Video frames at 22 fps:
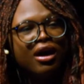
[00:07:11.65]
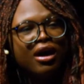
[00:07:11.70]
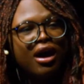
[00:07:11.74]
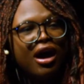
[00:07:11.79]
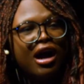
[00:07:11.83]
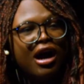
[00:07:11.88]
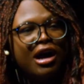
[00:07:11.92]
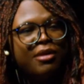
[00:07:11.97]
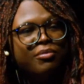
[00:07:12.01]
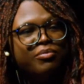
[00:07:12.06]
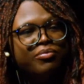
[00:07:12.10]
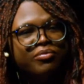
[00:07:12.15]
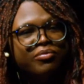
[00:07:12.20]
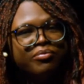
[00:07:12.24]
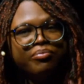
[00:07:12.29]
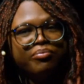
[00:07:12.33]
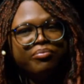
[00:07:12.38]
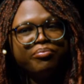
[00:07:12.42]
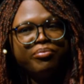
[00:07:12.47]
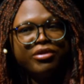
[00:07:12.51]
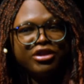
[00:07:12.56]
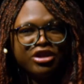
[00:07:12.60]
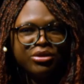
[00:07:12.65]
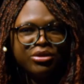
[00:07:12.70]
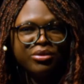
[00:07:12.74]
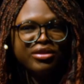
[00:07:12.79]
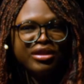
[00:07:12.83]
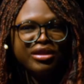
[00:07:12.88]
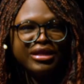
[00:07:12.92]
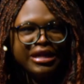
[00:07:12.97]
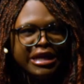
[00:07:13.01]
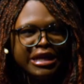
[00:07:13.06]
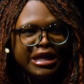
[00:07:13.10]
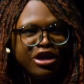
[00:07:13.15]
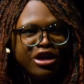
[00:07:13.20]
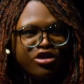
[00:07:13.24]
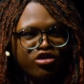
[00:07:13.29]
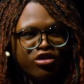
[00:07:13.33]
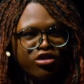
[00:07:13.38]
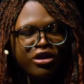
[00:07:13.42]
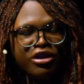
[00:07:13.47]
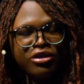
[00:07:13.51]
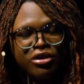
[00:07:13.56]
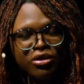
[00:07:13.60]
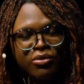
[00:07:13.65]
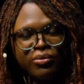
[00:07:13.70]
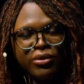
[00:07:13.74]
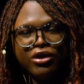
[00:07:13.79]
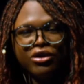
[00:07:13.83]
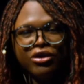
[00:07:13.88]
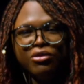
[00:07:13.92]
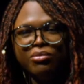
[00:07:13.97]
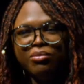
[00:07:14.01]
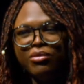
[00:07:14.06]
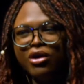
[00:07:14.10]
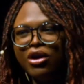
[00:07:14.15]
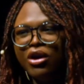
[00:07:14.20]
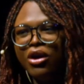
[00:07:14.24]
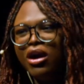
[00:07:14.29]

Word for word: But she was a teenager in her room.